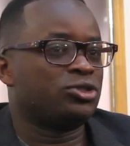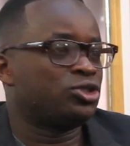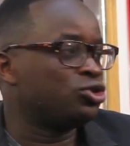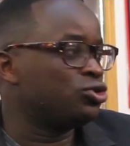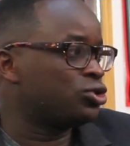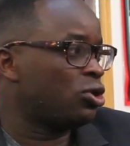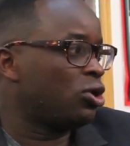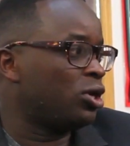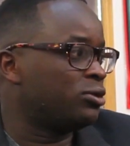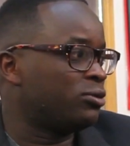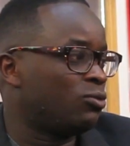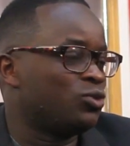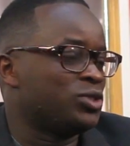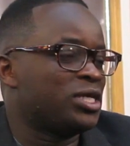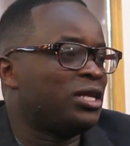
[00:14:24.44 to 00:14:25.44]
Did you
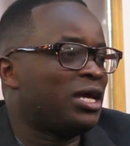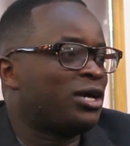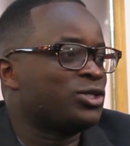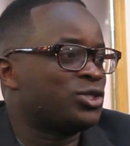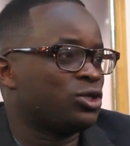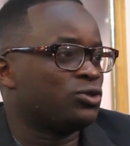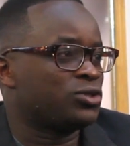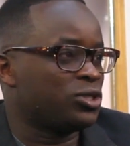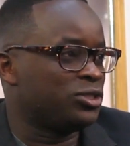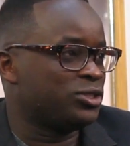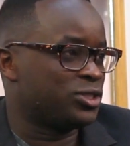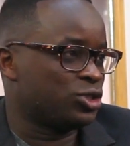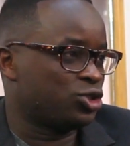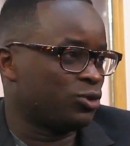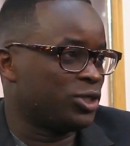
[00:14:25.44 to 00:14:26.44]
got? Was it like a so
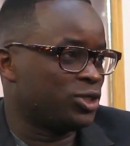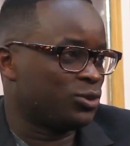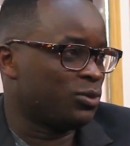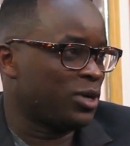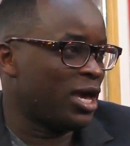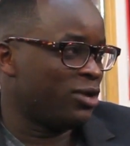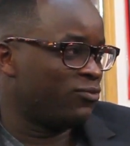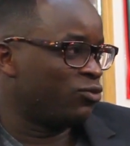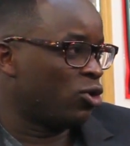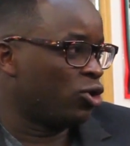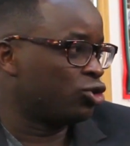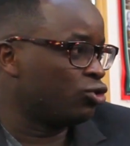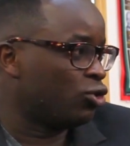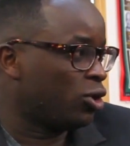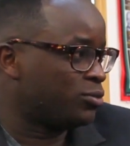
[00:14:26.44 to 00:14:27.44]
solid situation where it everyone
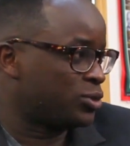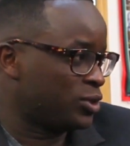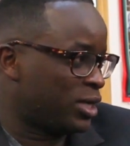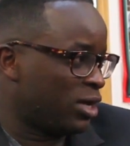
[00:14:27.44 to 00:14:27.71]
was grew up